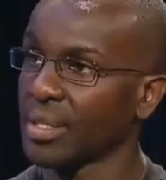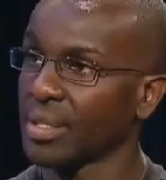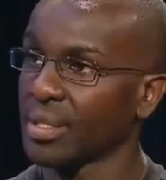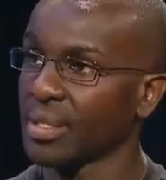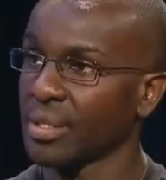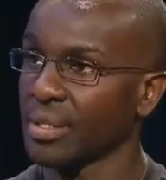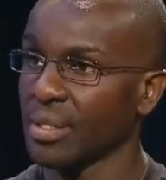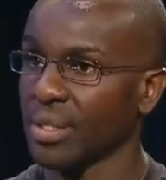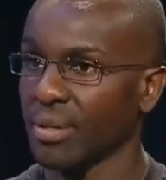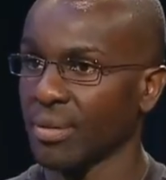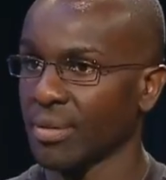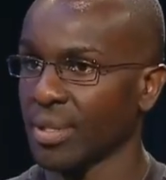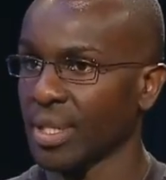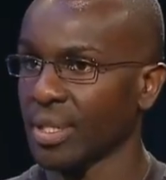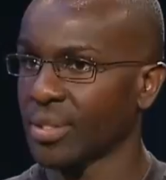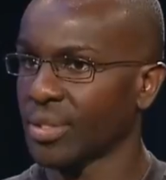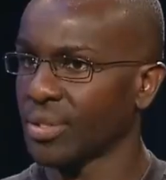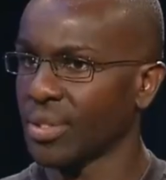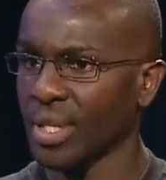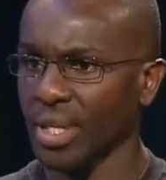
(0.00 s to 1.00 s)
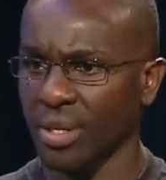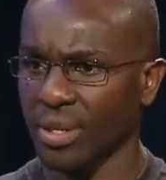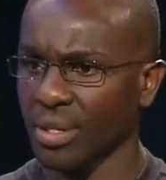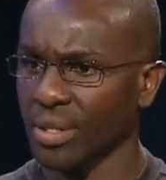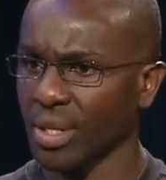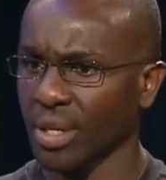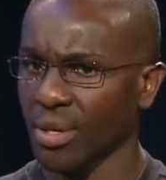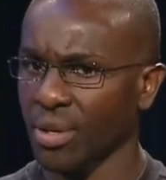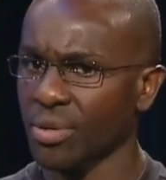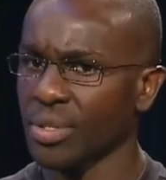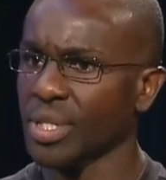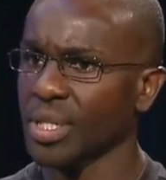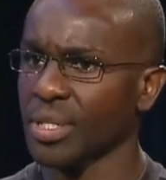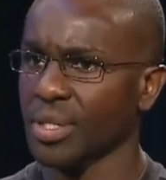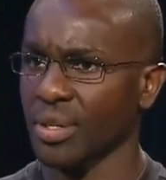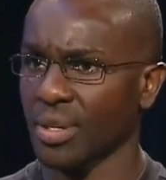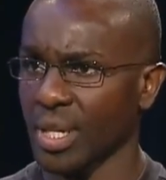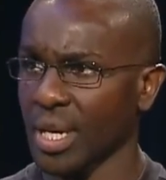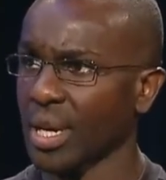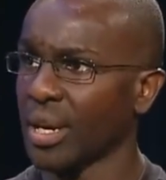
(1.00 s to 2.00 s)
it's you know the the, the
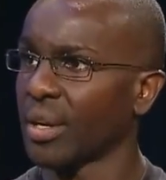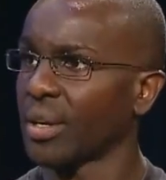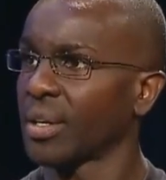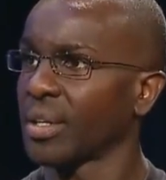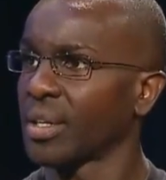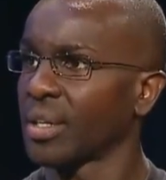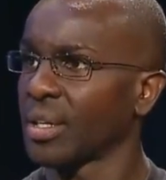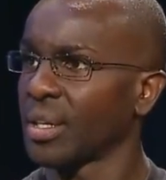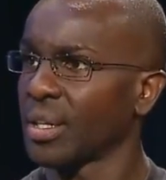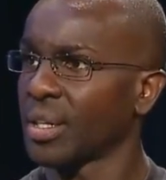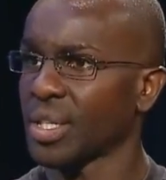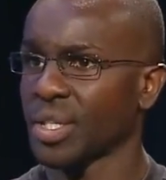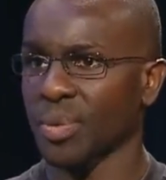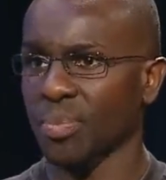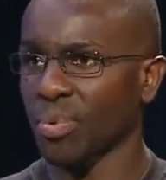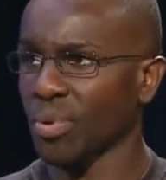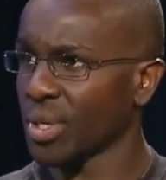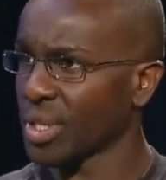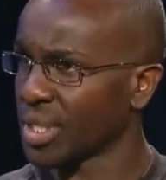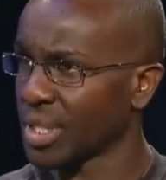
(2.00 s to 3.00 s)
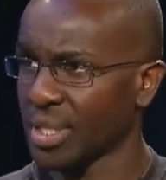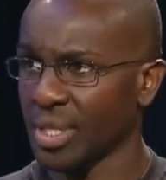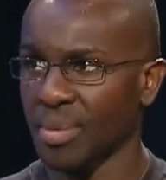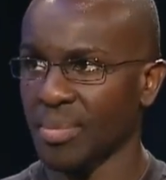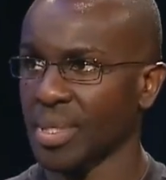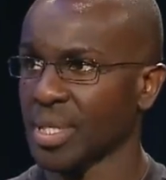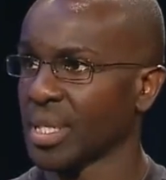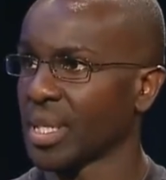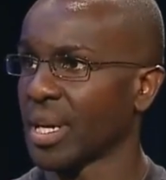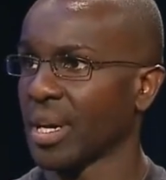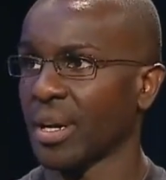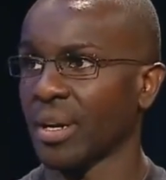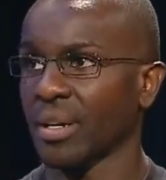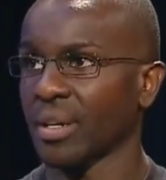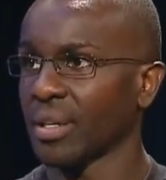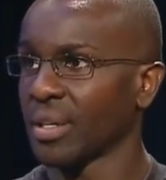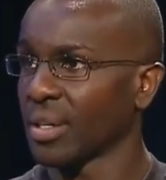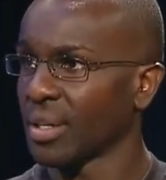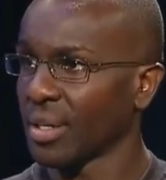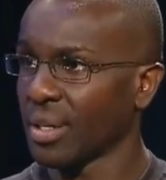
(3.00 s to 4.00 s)
coaches are there, the support system is
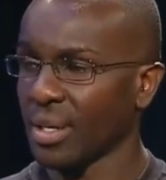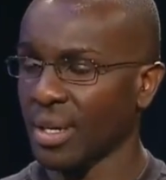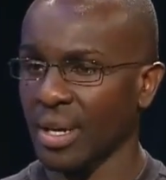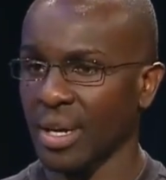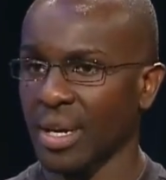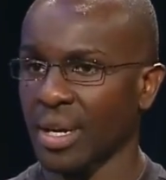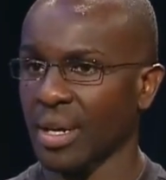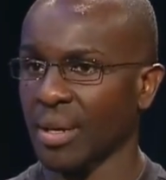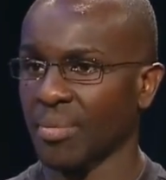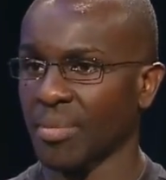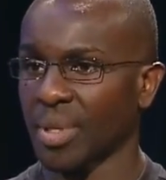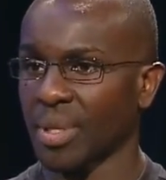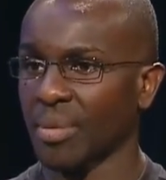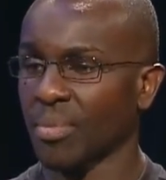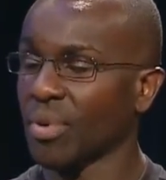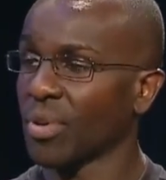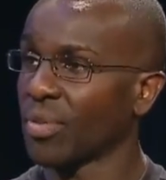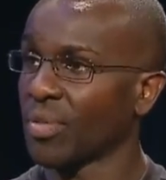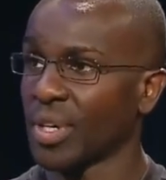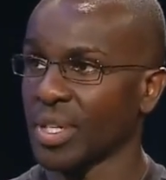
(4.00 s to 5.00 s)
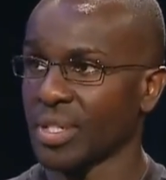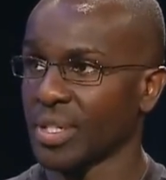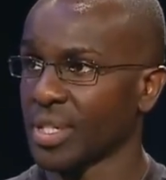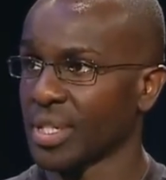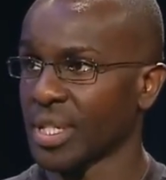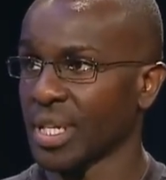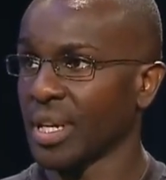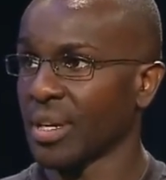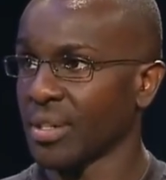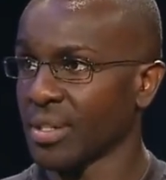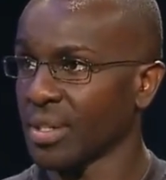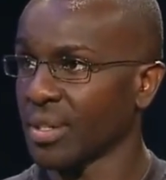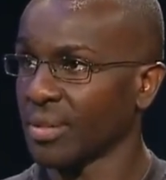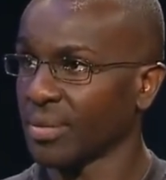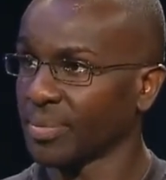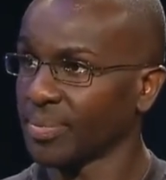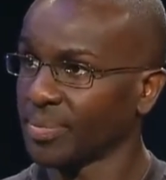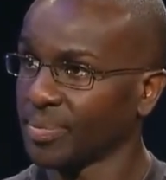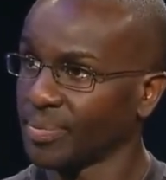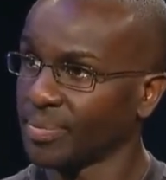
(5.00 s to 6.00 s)
there, um, the motivation is there. So.
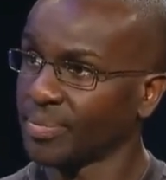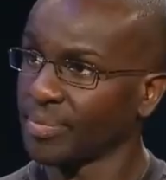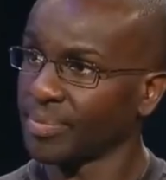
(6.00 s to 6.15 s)
Oh.